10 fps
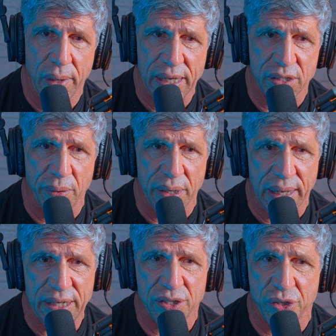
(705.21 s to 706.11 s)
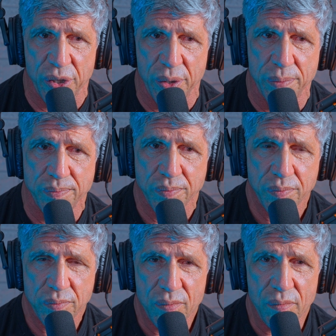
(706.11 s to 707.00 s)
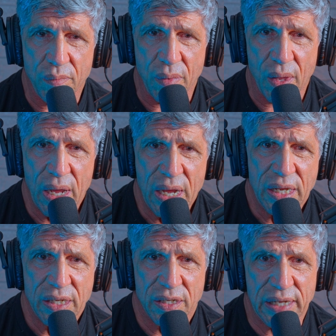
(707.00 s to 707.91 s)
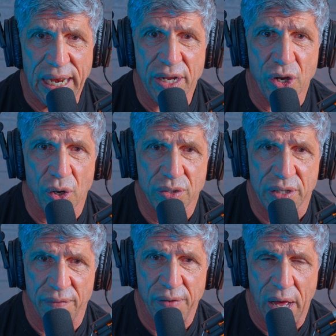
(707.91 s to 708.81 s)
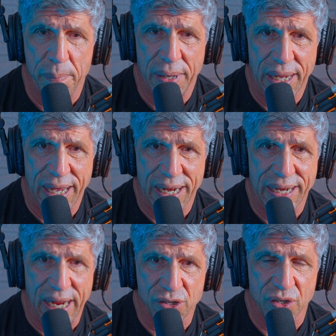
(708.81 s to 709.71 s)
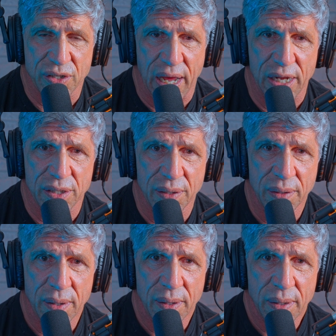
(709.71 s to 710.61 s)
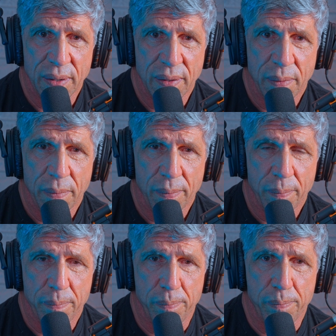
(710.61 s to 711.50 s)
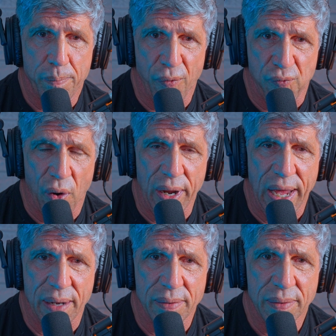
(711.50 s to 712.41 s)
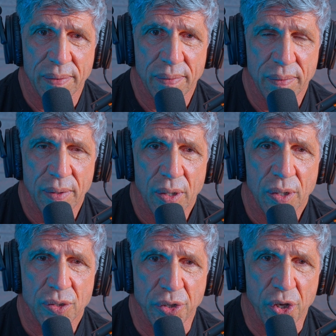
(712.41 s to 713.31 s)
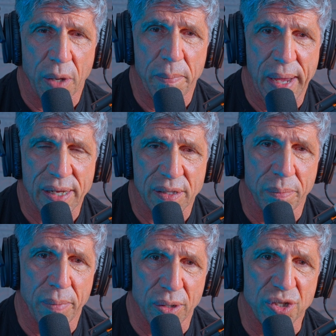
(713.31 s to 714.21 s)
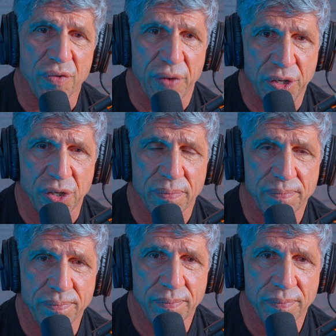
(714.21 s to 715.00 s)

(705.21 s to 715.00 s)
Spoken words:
as it relates to setting yourself up in an exercise beforehand so you can make it the most efficient